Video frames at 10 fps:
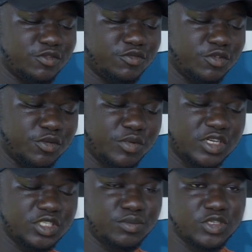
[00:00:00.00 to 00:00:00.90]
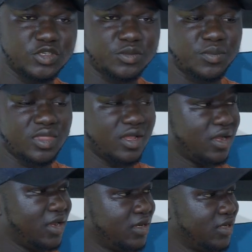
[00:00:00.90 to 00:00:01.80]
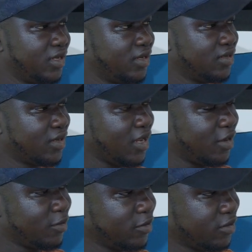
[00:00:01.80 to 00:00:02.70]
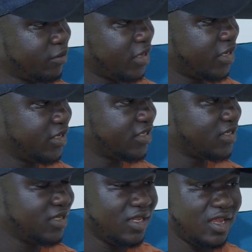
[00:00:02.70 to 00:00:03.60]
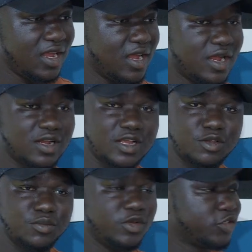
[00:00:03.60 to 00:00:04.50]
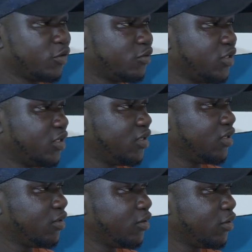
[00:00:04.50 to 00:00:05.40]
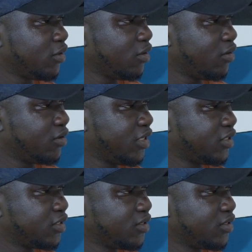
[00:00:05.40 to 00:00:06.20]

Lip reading: your participation. And then my guest, can you please talk to the audience?